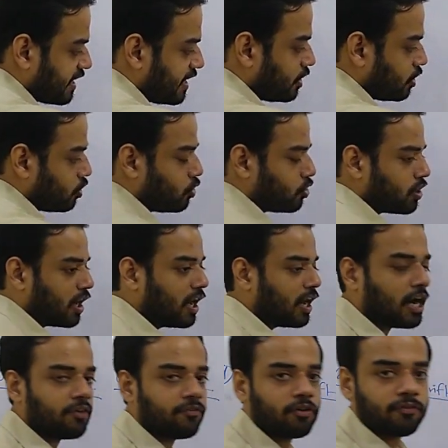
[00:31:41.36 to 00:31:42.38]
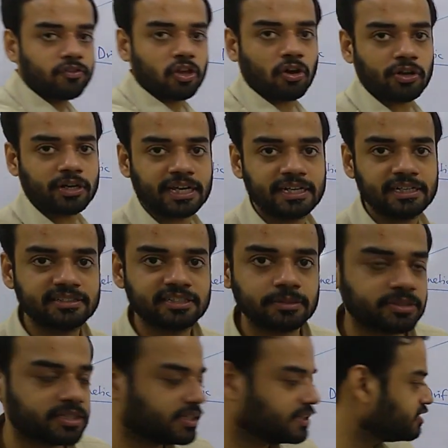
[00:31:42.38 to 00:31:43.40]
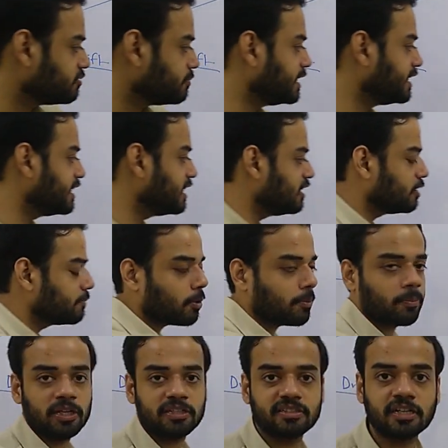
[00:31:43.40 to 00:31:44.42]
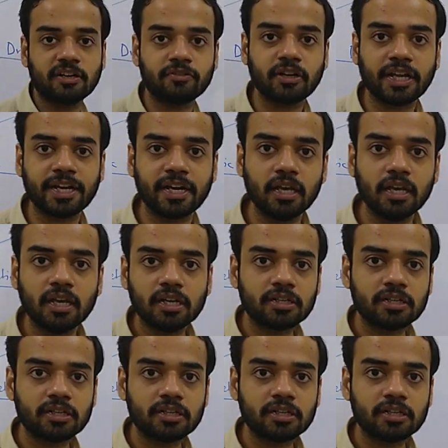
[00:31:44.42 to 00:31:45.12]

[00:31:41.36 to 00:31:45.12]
cyclone, half of the organisms in this Mendelian population have died.